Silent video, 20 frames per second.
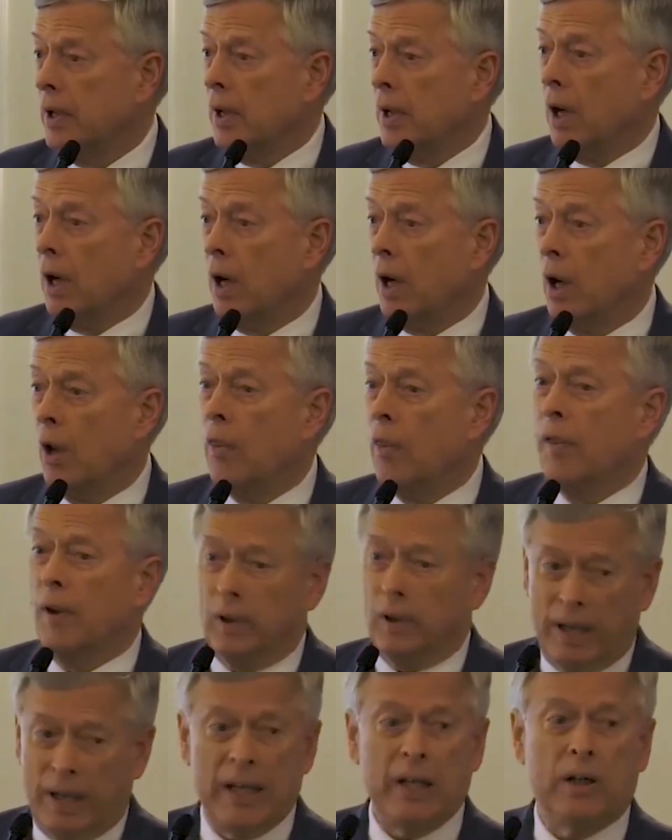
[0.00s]
The
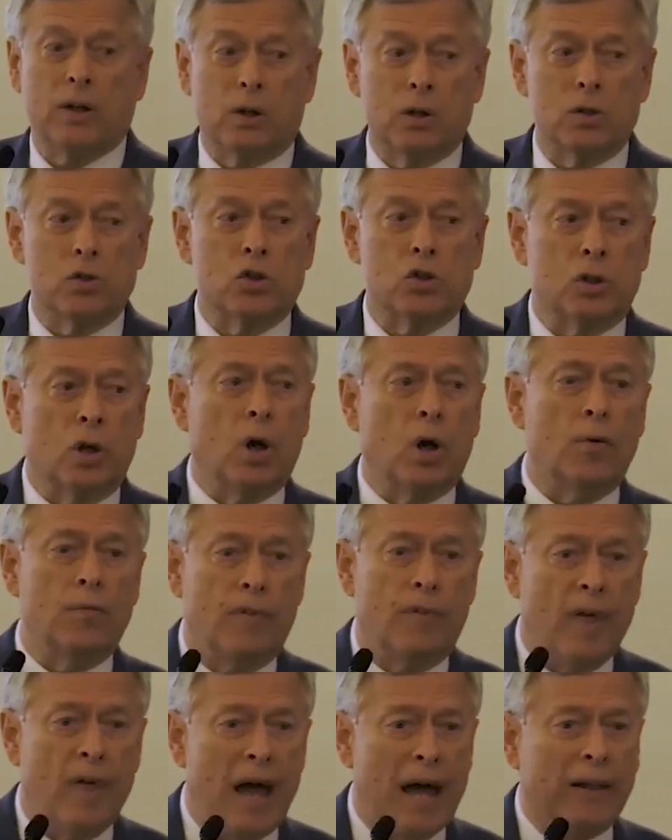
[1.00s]
leaders
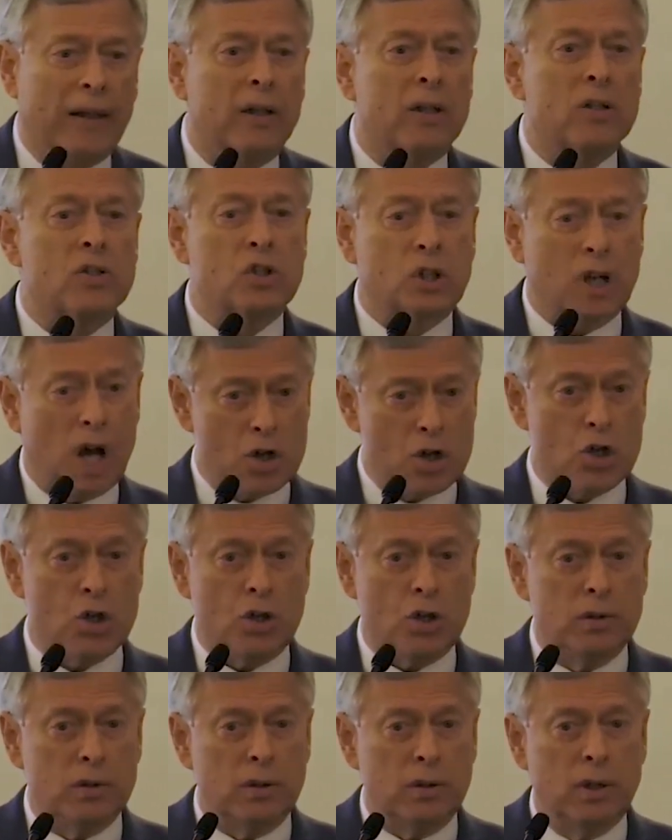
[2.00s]
of that
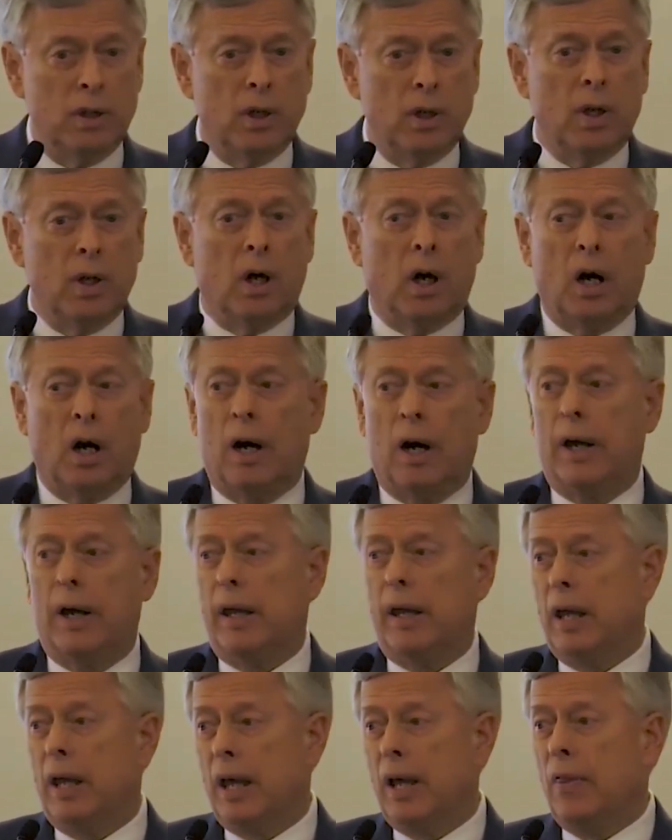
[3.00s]
discussion
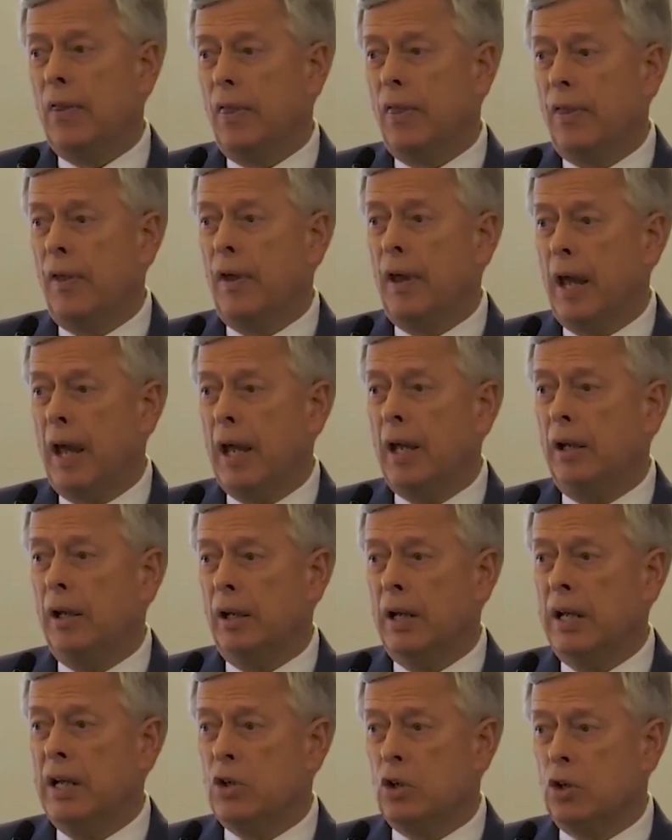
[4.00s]
and the
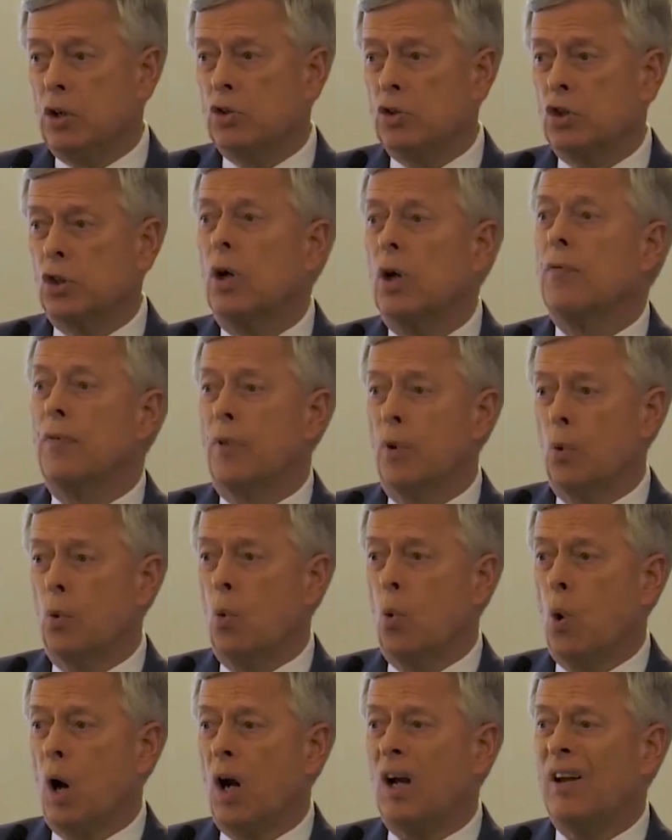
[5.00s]
leaders of the
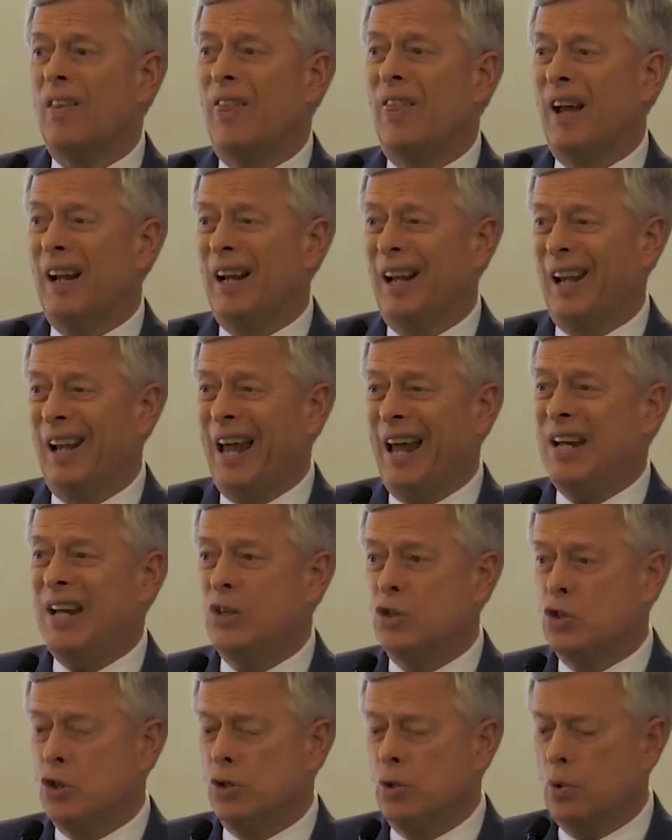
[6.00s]
work that
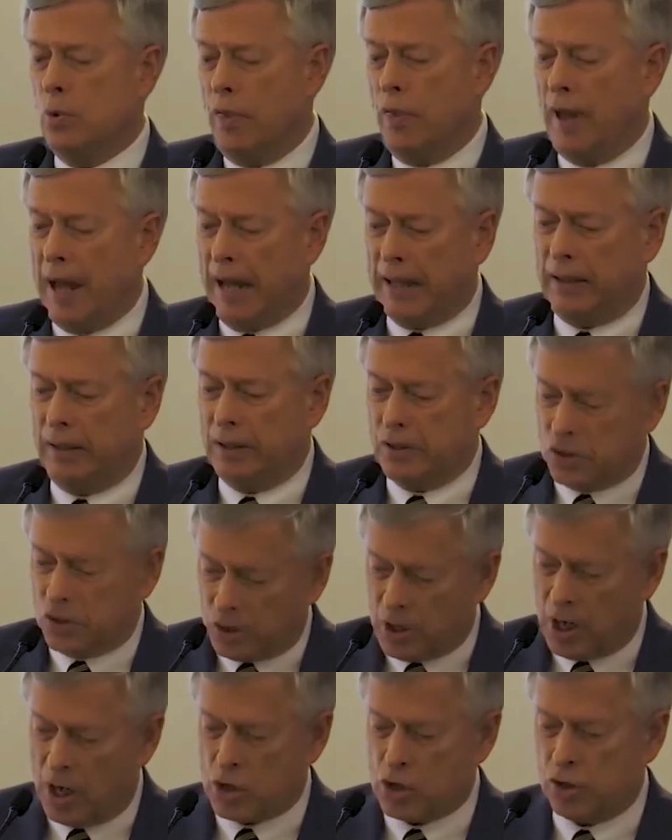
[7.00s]
led to that
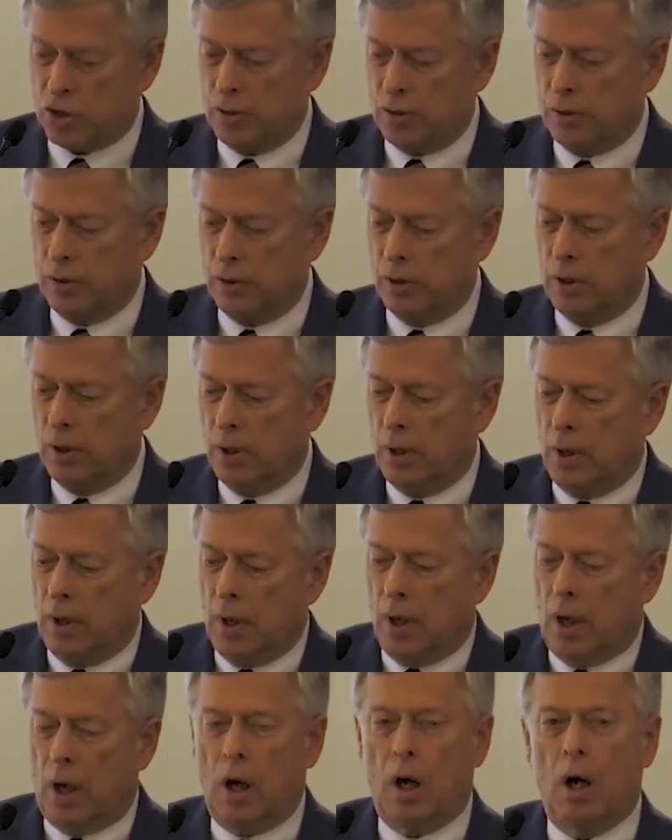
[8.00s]
discussion
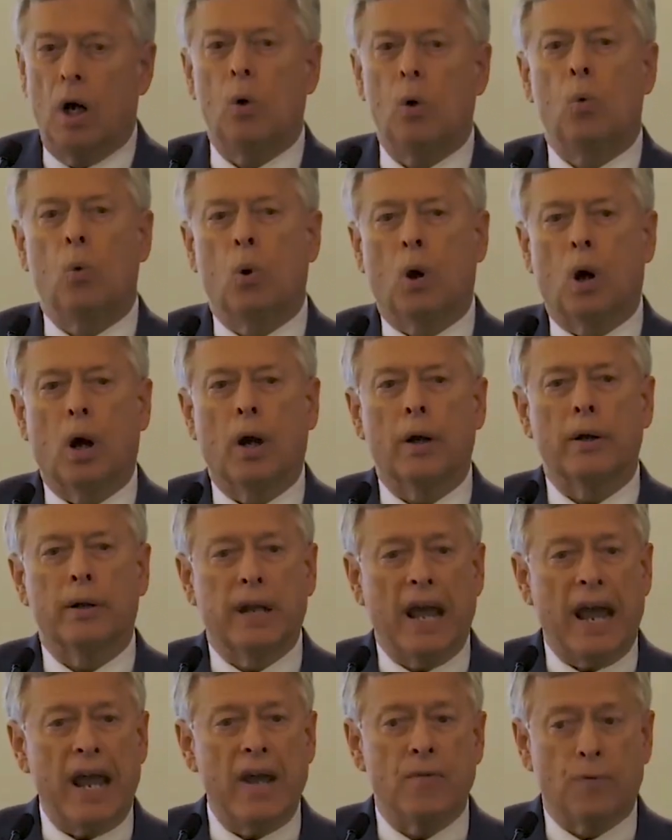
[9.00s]
were
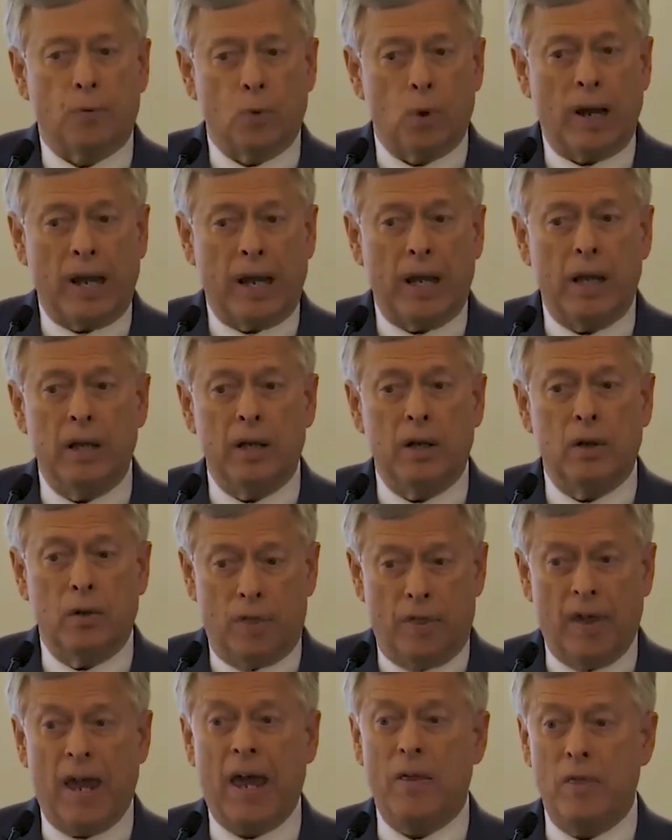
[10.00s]
Dave Reed,
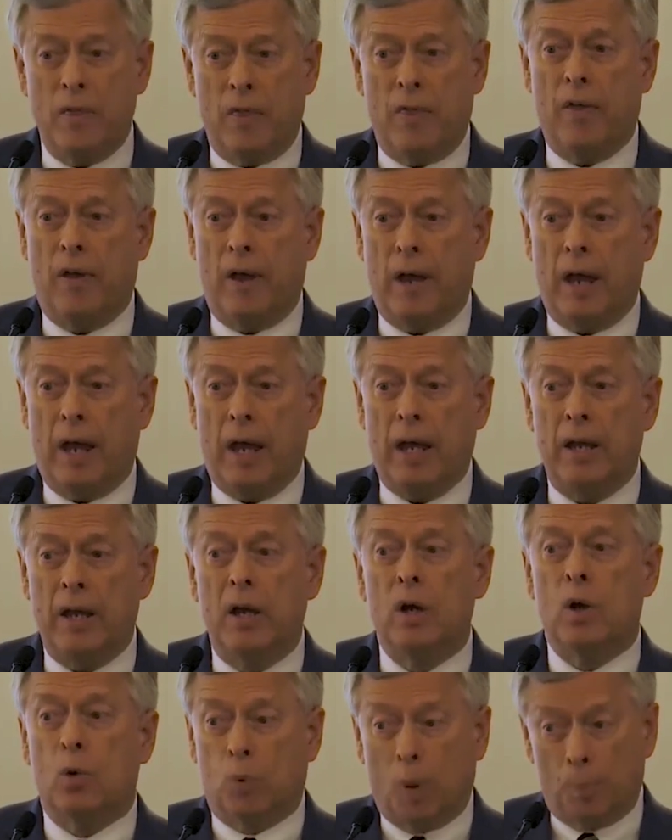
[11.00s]
then the
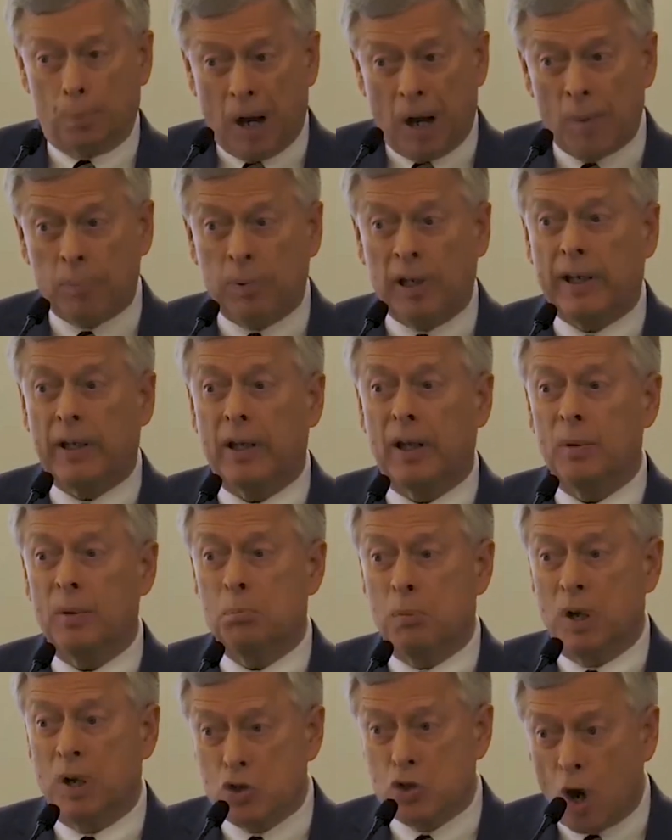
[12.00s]

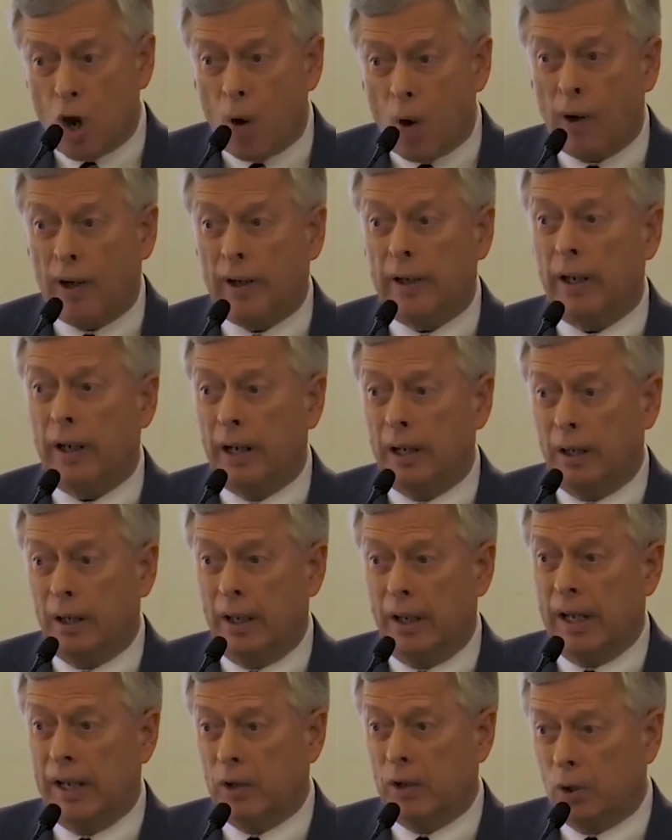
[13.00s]
Republican Majority
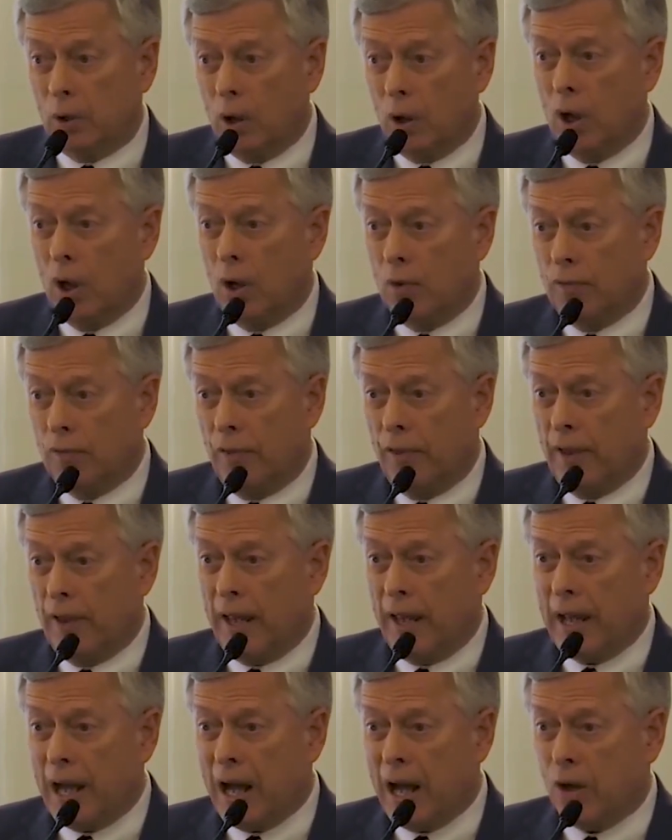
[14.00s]
Leader of
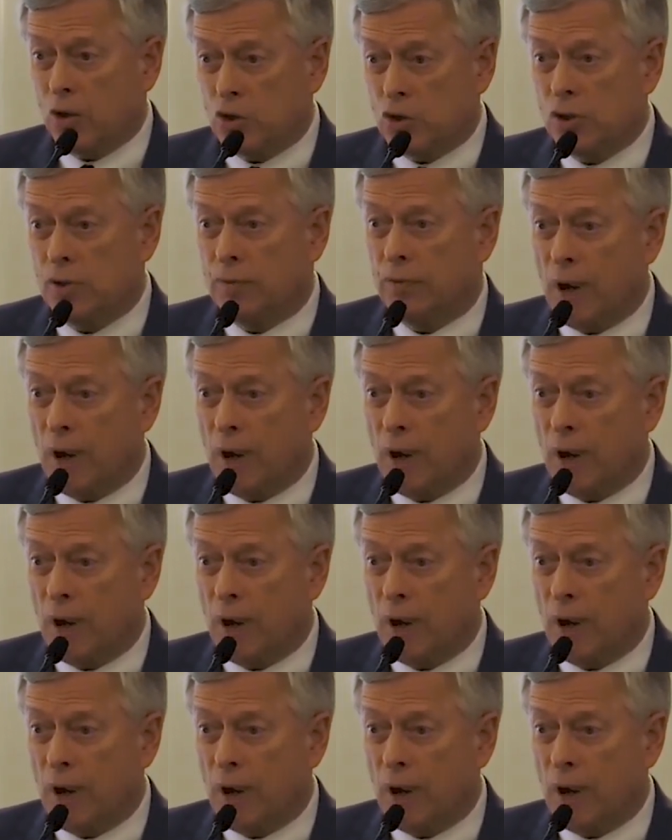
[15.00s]
the House of